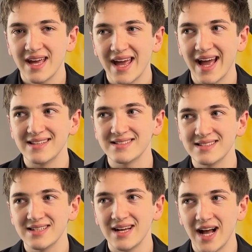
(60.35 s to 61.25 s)
And
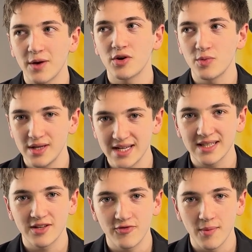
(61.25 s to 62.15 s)
I got
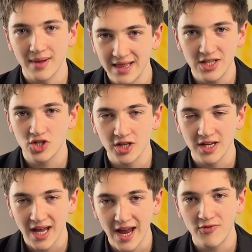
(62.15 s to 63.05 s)
rejected from
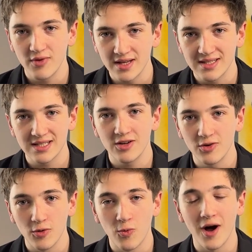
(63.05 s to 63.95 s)
literally every
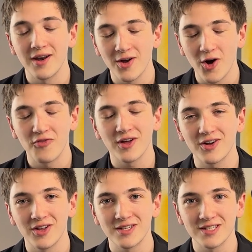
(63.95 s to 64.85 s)
single one of the
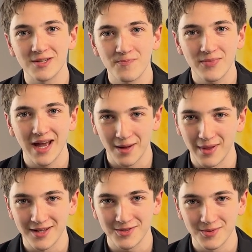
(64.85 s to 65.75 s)
colleges I
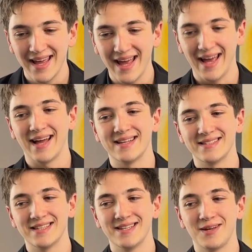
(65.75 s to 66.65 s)
applied to. And
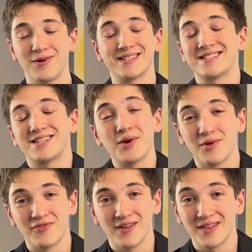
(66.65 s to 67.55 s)
it was a terrible
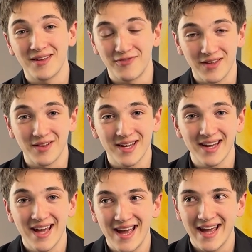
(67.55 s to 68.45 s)
feeling.
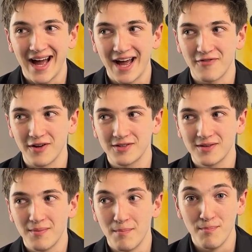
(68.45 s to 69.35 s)
I felt
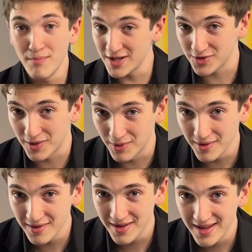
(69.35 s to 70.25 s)

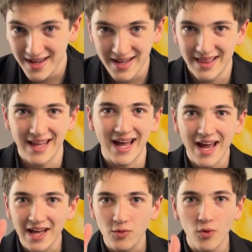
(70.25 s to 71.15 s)
miserable. Like I
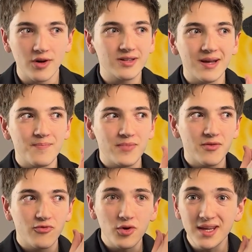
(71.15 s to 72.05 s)
had worked
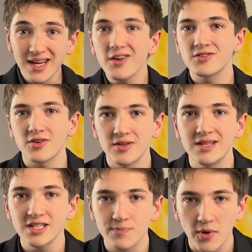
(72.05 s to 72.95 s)
for years on
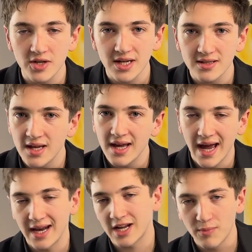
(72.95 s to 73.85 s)
this project
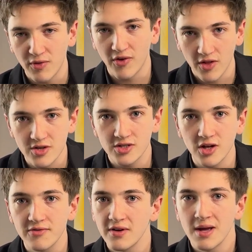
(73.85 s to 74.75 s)
and a couple of other
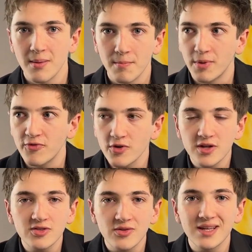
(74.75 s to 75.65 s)
stuff, but for
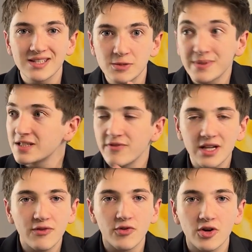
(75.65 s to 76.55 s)
years on this
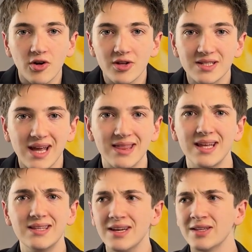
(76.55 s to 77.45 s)
specifically for colleges, and they
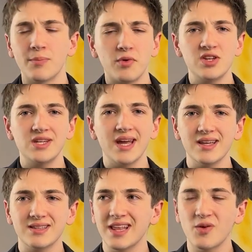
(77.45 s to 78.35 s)
didn't appreciate
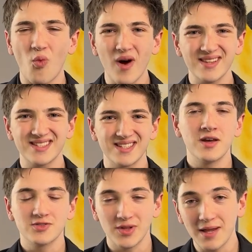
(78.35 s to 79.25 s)
it. Like, what?
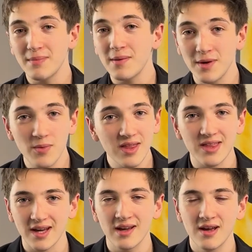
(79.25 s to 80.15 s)
So that made me
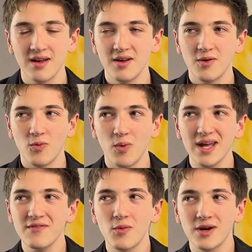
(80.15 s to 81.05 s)
rethink what I
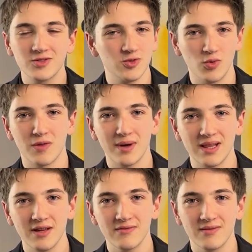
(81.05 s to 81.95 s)
even wanted to do with my
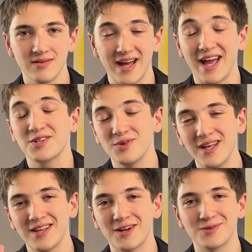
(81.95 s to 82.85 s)
life. I actually
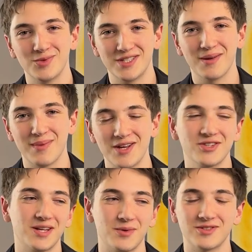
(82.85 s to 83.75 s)
ended up switching
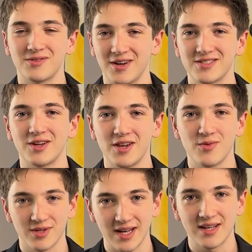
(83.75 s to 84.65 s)
majors. I was gonna study
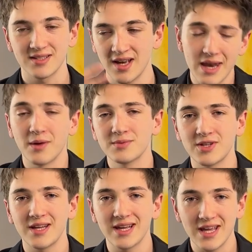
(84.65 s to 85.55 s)
neuroscience, and now I'm
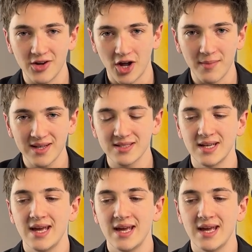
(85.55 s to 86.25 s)
studying economics.